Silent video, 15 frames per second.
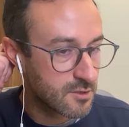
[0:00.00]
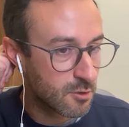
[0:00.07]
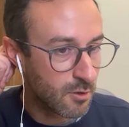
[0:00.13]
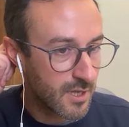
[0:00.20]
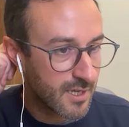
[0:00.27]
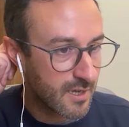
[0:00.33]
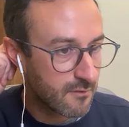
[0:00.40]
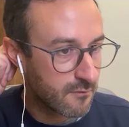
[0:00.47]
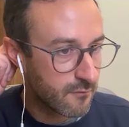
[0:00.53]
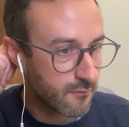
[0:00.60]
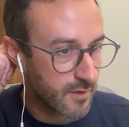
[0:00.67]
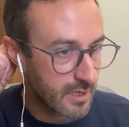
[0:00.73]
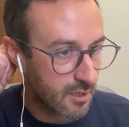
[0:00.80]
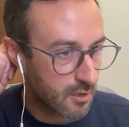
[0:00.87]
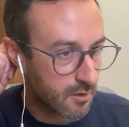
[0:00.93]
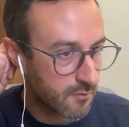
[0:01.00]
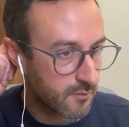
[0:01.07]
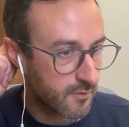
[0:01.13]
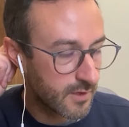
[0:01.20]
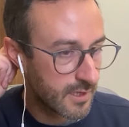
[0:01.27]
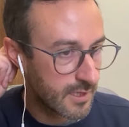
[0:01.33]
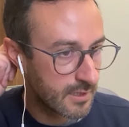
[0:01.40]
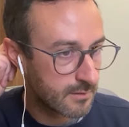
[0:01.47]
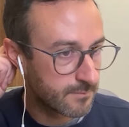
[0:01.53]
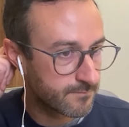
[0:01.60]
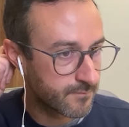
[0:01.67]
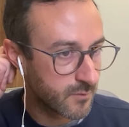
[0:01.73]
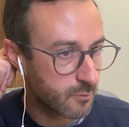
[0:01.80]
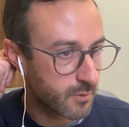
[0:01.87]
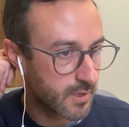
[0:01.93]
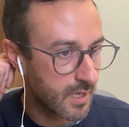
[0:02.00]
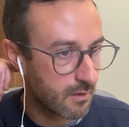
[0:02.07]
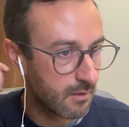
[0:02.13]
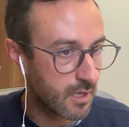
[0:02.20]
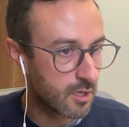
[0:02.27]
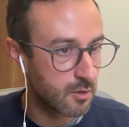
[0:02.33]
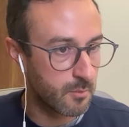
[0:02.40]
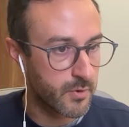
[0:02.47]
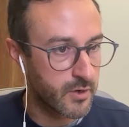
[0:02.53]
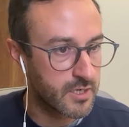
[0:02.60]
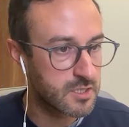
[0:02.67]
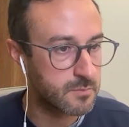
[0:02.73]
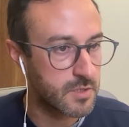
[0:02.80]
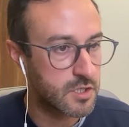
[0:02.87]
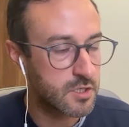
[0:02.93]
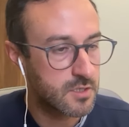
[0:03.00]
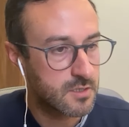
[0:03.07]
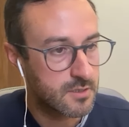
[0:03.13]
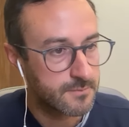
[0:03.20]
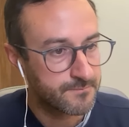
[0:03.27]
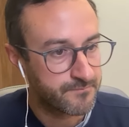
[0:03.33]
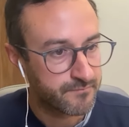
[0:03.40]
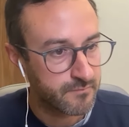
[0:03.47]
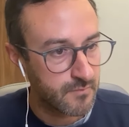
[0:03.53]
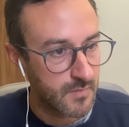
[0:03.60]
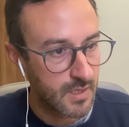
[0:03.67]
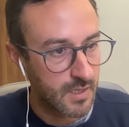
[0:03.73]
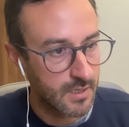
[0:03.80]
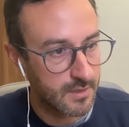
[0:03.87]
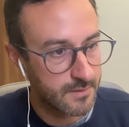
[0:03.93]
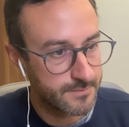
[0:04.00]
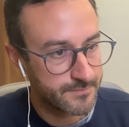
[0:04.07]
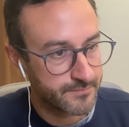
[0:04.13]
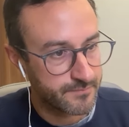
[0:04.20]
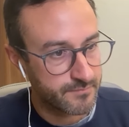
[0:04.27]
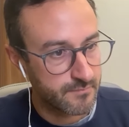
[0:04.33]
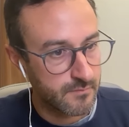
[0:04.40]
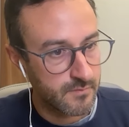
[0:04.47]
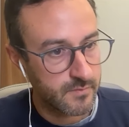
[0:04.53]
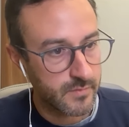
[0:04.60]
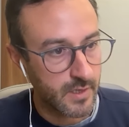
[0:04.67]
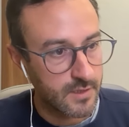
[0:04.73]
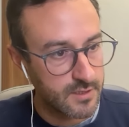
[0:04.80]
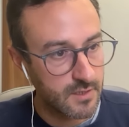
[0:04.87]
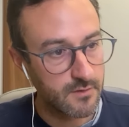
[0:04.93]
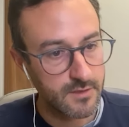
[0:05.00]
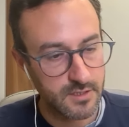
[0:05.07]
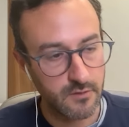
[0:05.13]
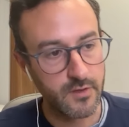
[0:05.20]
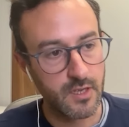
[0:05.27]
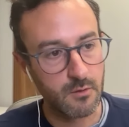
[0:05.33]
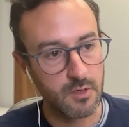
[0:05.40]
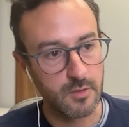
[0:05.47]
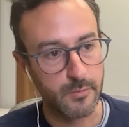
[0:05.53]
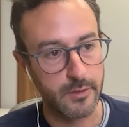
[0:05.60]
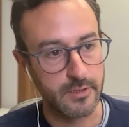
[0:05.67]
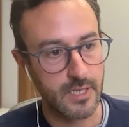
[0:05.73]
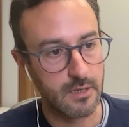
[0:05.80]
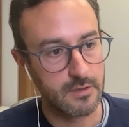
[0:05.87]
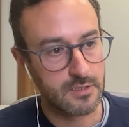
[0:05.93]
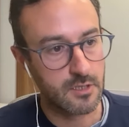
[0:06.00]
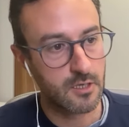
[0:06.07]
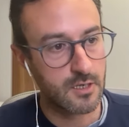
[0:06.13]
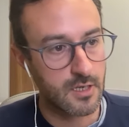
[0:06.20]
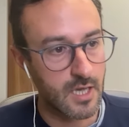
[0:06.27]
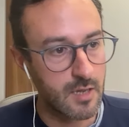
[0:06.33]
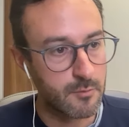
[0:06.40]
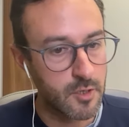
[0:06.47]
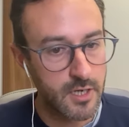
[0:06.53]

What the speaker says: all I can think of right now, like comparing species. Um, something I want to point out is I'm